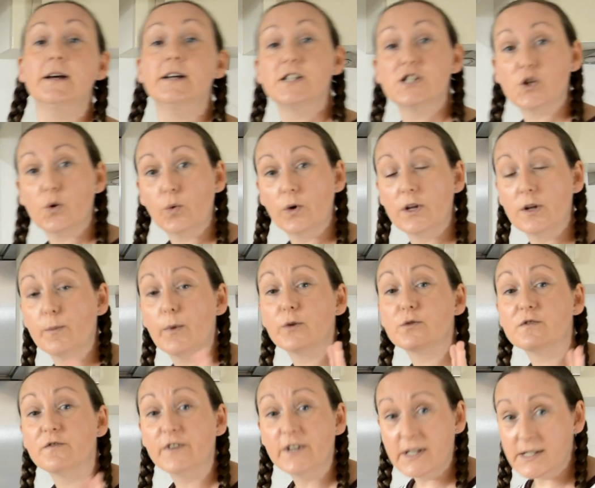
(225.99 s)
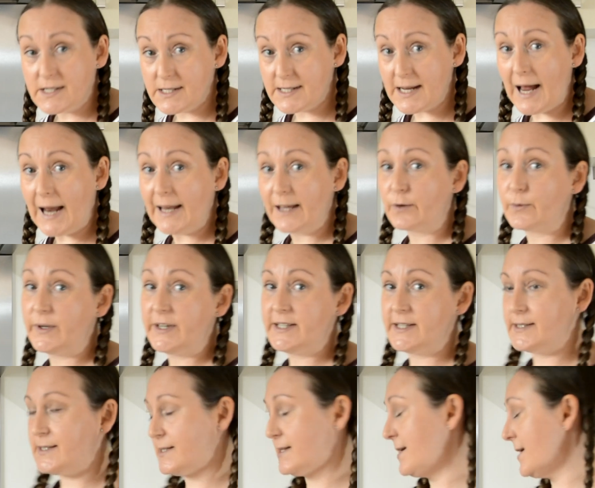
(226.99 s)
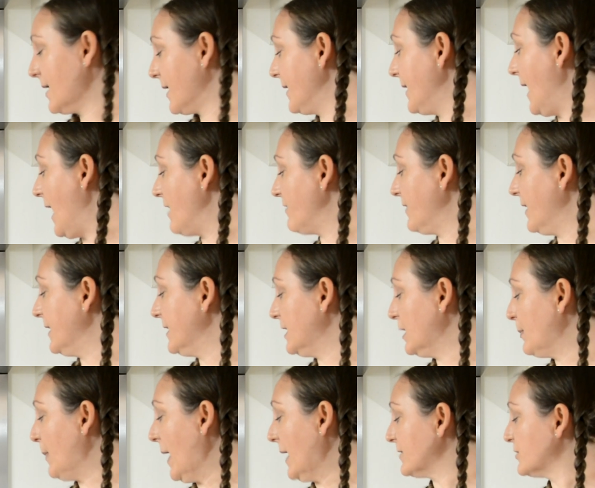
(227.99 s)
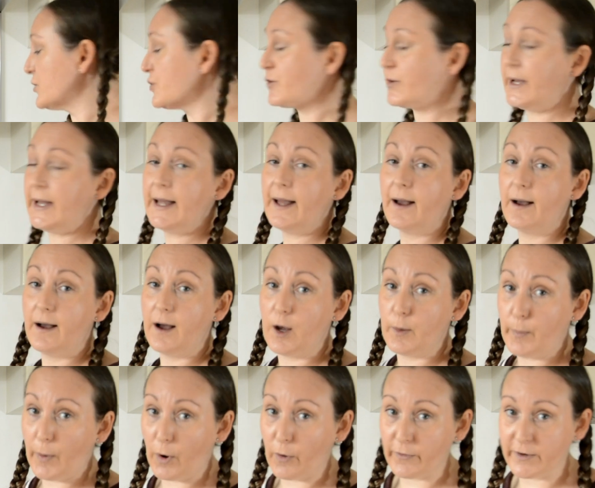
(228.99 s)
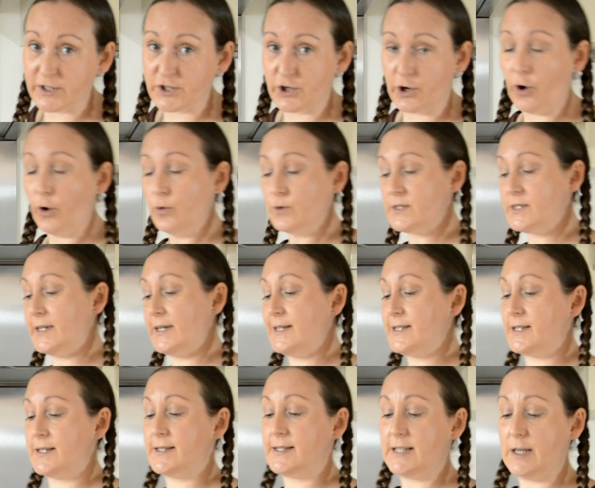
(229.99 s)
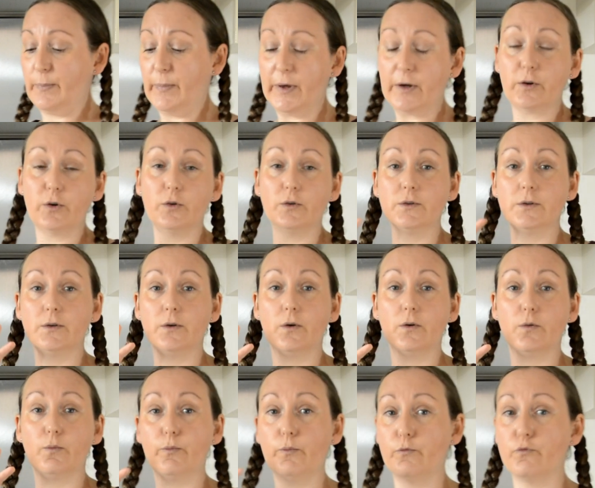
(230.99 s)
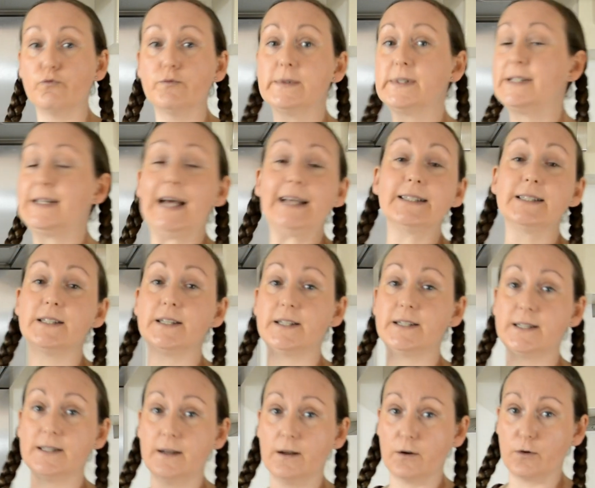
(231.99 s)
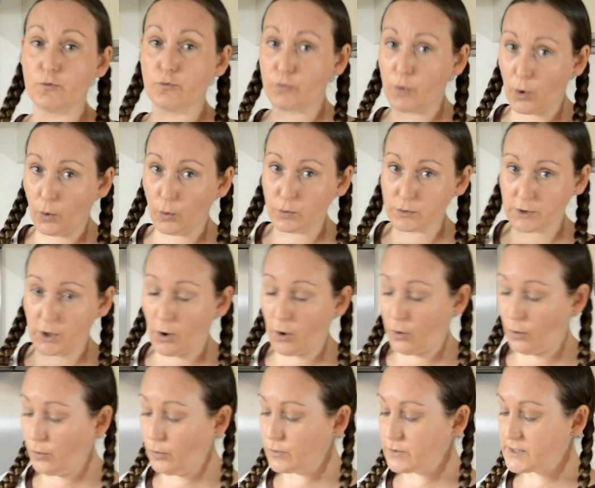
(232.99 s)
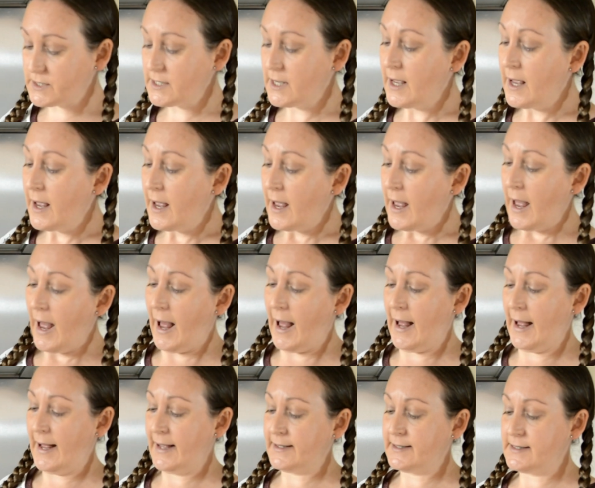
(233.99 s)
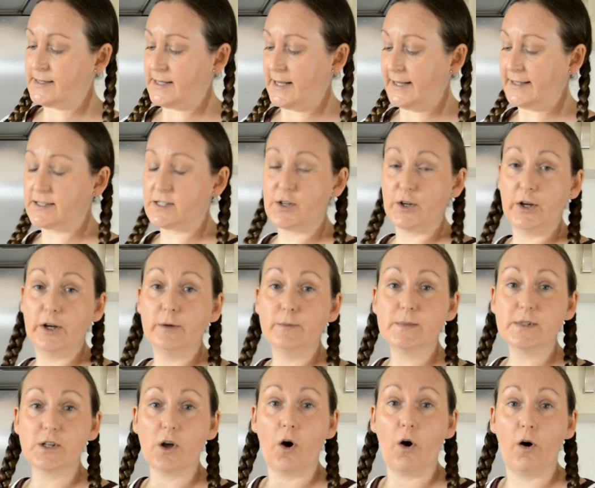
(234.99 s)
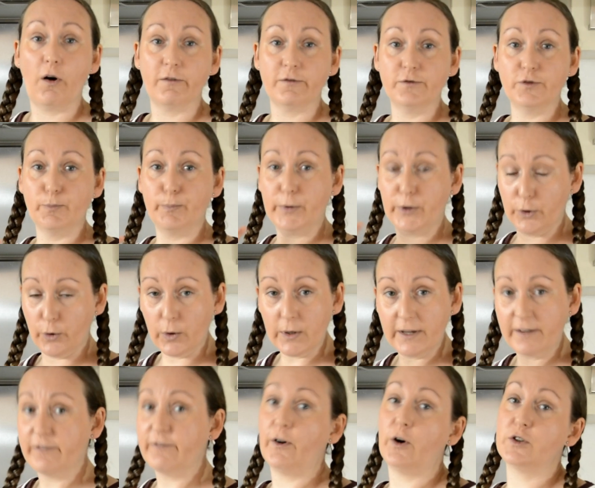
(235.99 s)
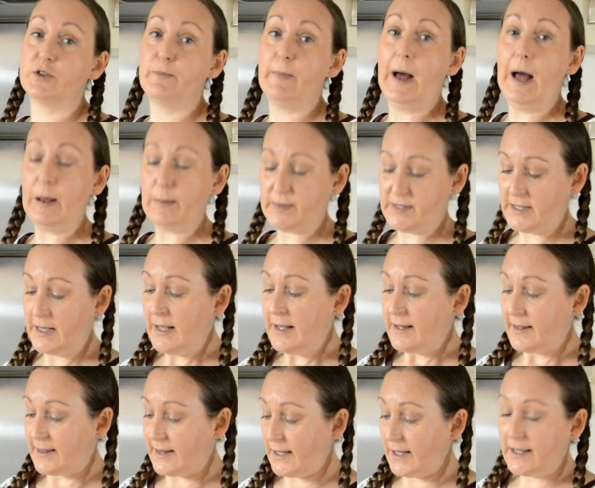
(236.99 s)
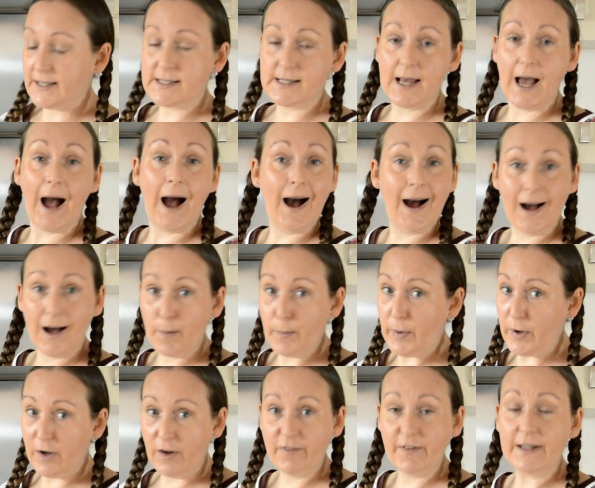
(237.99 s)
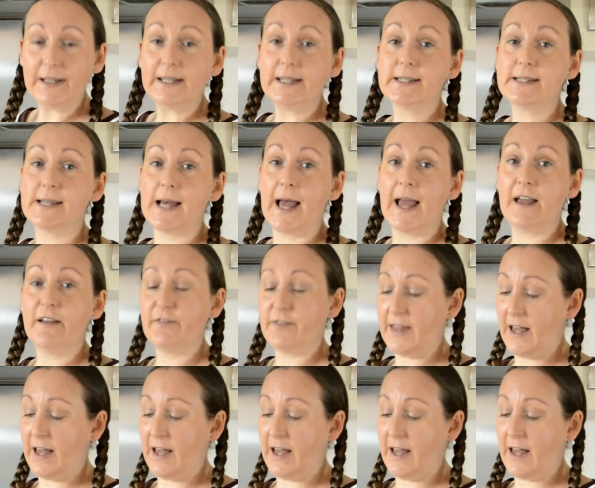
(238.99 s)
So one of the most versatile ingredients that you can have in your pantry are porridge oats. These are typical standard rolled oats. And in terms of purely FODMAPs, these are perfectly safe.